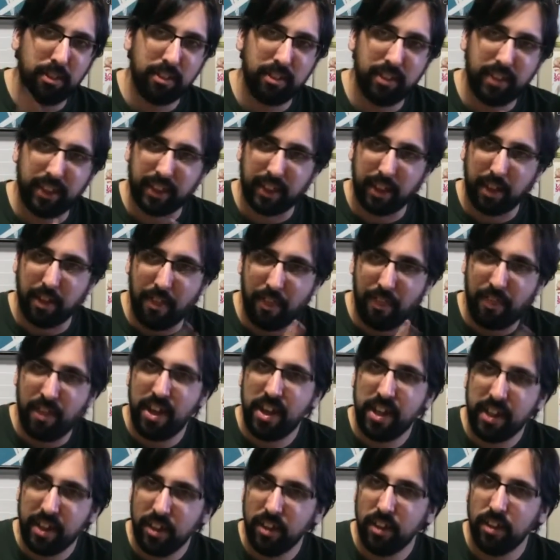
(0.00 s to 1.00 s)
like a
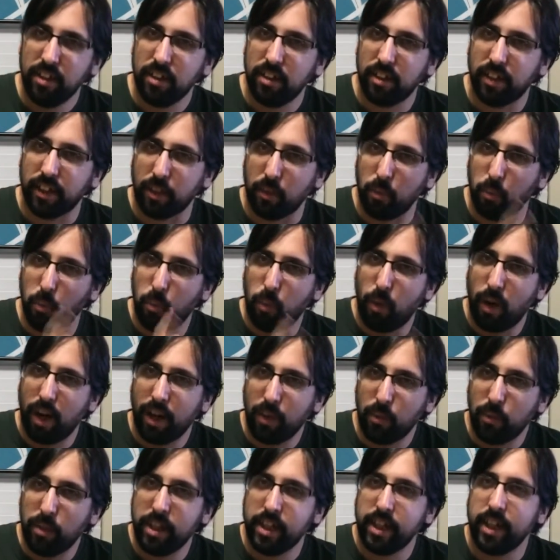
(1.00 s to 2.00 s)
thing, like why we